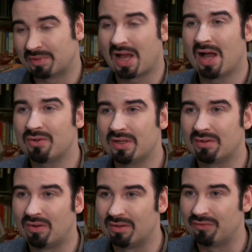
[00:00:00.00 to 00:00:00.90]
But how can
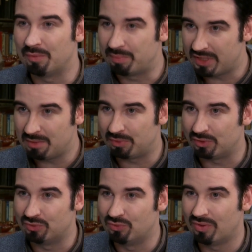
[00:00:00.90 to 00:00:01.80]
all of the
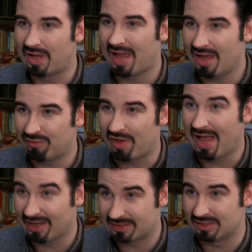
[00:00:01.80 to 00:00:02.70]
people who have
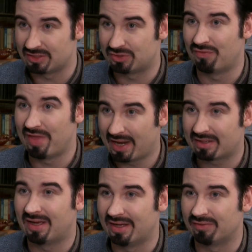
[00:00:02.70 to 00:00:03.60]
access to
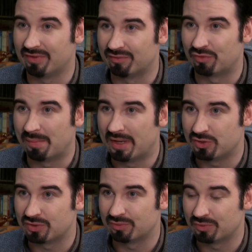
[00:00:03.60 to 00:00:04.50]
that kind of
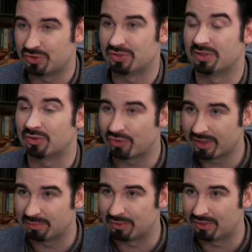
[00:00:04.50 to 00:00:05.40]
information, which is
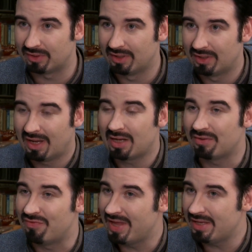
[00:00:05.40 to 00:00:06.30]
incredible, how
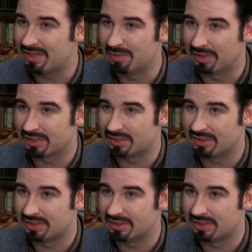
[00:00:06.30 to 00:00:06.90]
can they keep it a